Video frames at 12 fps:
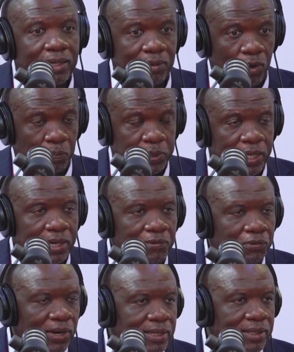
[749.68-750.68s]
obtain
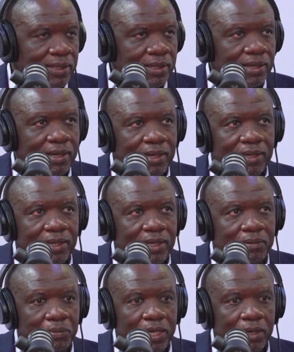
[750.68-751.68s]
funding
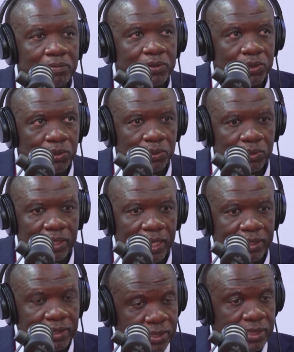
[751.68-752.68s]
and be able to
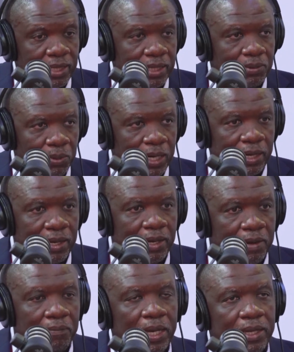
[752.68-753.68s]
get this network
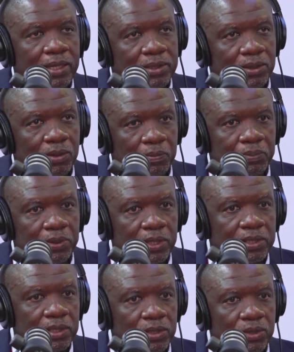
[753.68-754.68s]
back into operation.